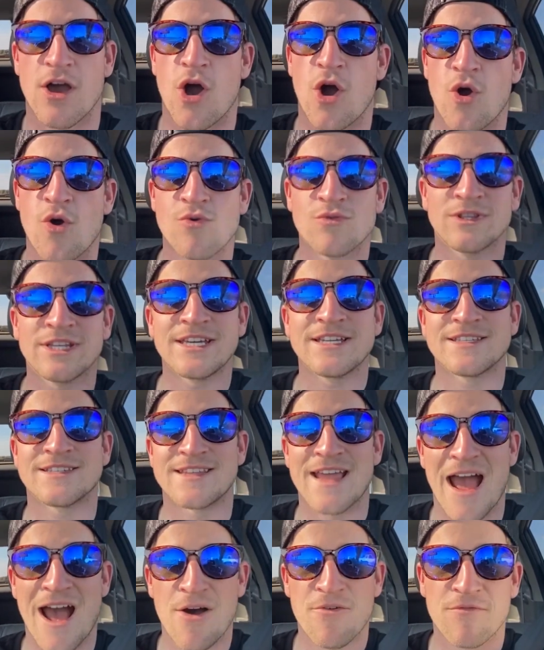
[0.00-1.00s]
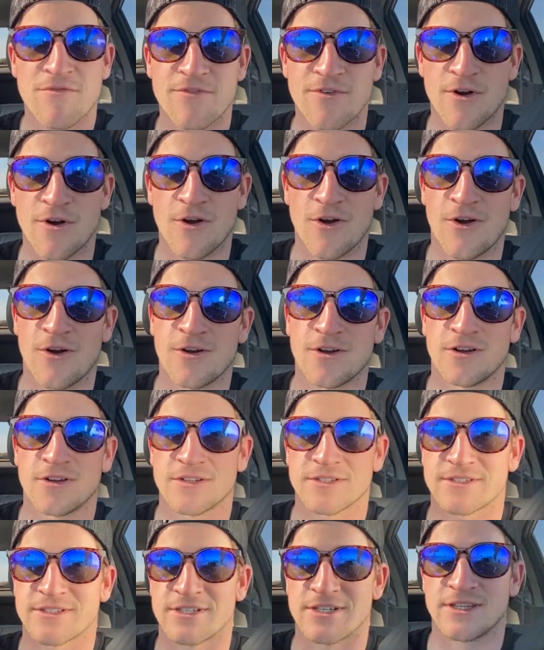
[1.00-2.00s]
only downfall
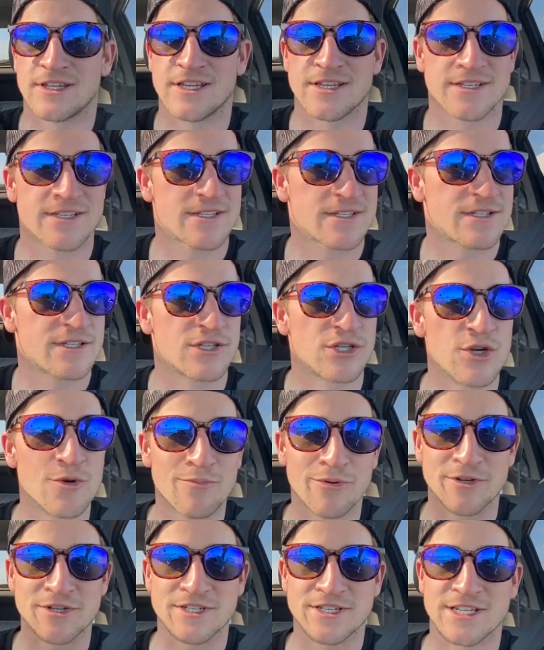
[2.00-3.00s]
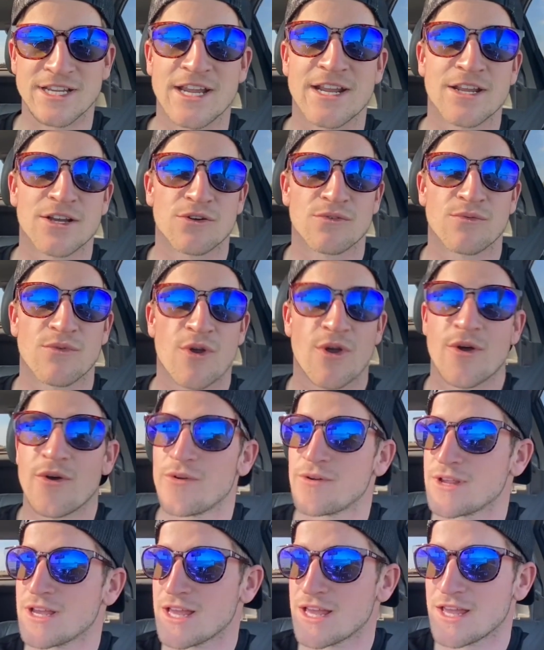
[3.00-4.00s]
to this super scenic
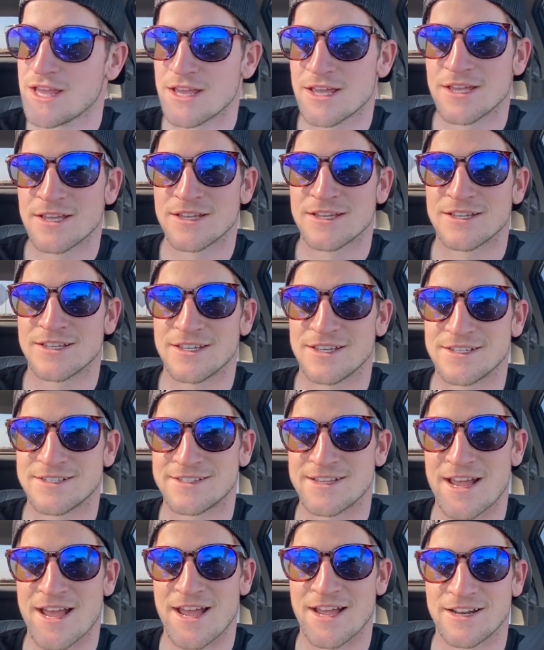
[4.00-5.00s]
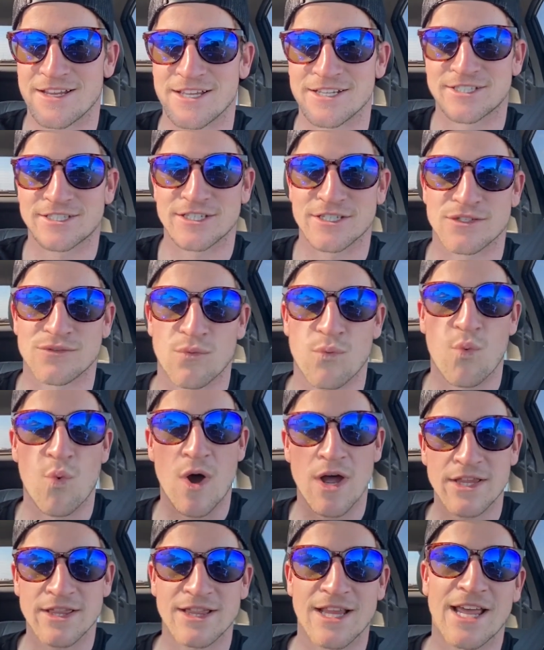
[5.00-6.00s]
road is that it's just
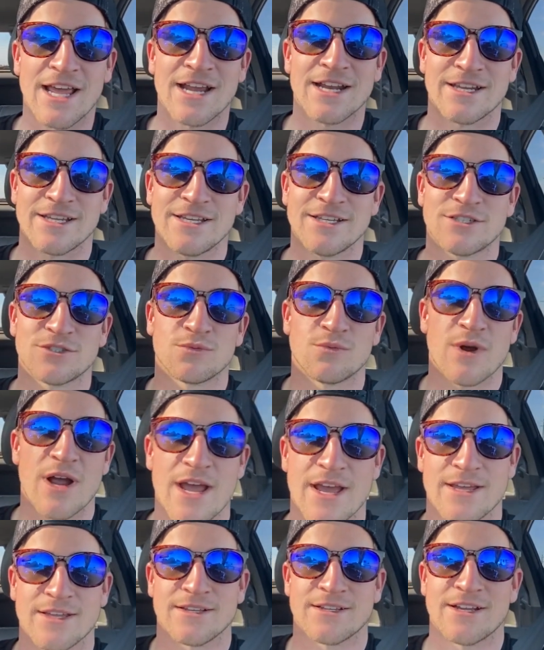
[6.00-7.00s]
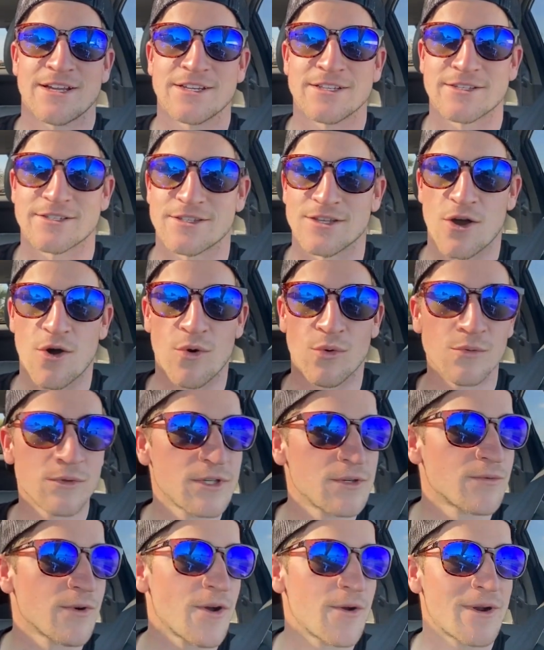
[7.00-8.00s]
one lane each way, and it's the
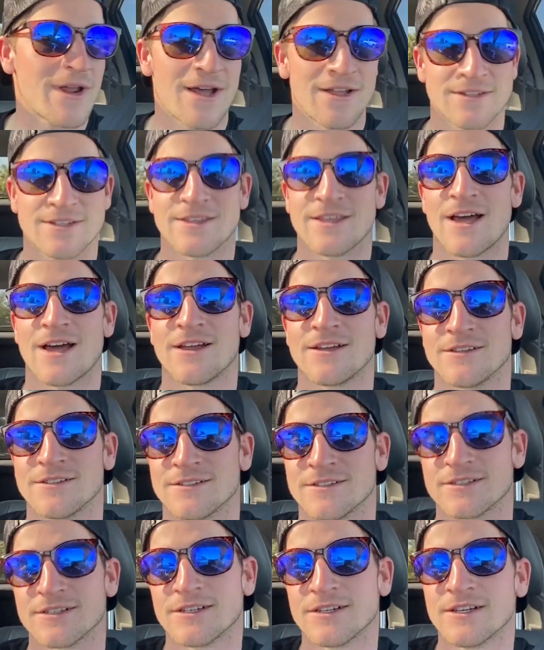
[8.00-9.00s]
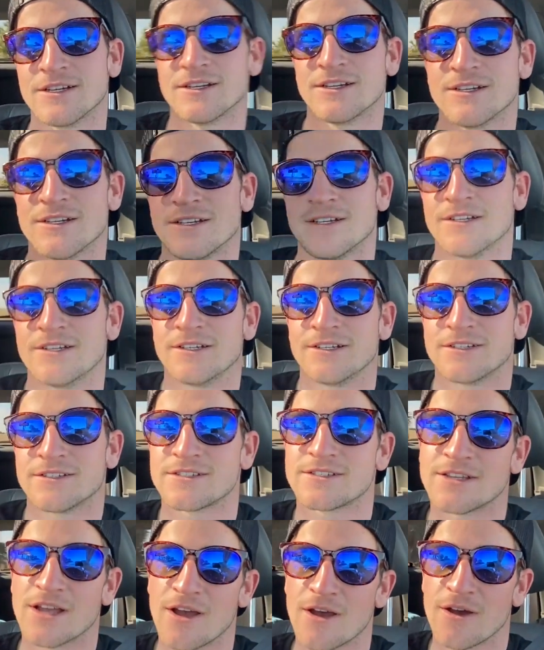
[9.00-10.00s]
only road out to the island.
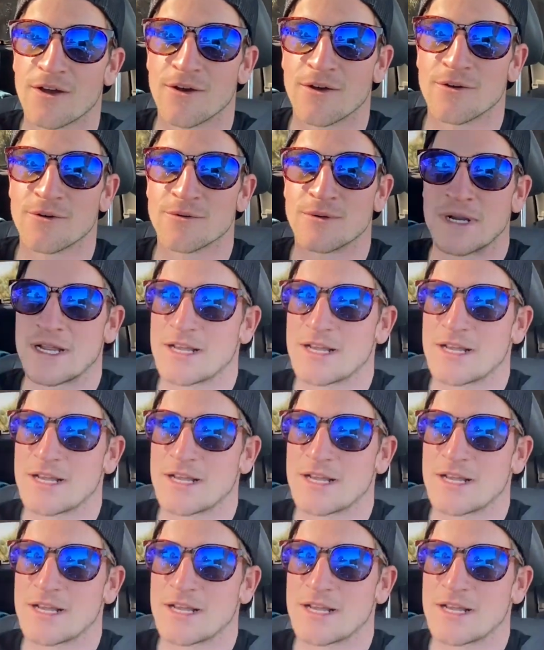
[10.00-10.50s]
So